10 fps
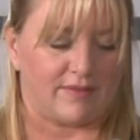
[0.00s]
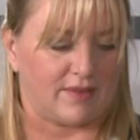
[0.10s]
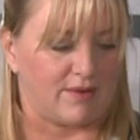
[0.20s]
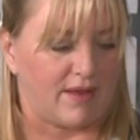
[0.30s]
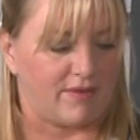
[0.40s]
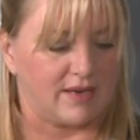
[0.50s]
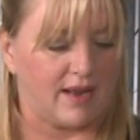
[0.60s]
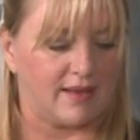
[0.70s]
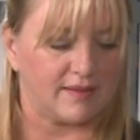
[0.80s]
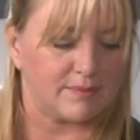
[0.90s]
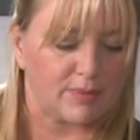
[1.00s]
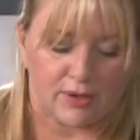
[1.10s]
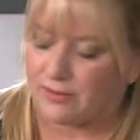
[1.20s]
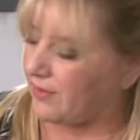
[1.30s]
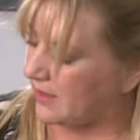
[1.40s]
so you have a nice,
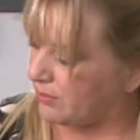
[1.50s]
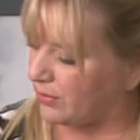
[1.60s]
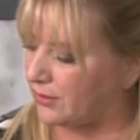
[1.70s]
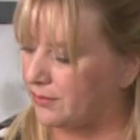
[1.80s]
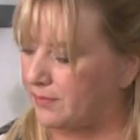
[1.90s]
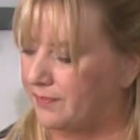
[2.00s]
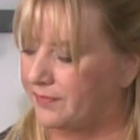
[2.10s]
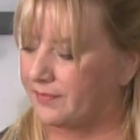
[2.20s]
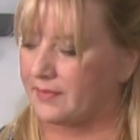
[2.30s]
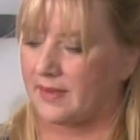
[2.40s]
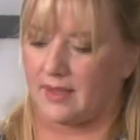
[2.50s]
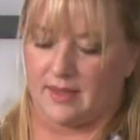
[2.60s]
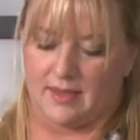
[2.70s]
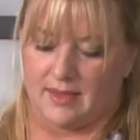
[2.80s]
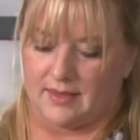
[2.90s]
perfect bloom.
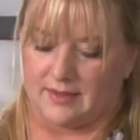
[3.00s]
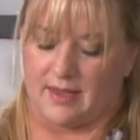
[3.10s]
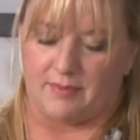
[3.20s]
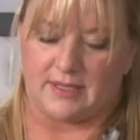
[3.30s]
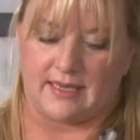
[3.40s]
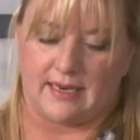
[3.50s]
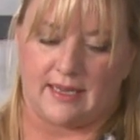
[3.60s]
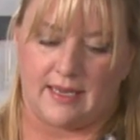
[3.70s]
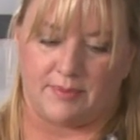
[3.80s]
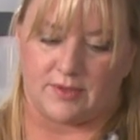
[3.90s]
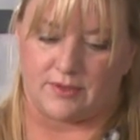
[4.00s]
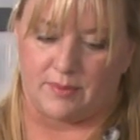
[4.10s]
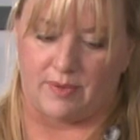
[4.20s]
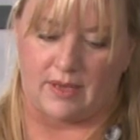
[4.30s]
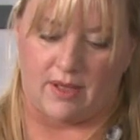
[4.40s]
So I'm just going to keep
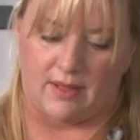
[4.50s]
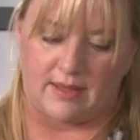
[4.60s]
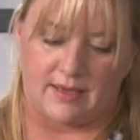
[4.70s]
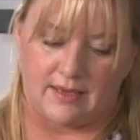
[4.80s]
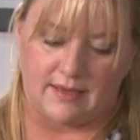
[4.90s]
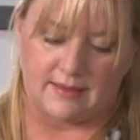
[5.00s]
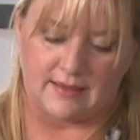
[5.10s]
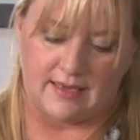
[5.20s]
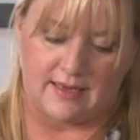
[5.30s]
stripping all these.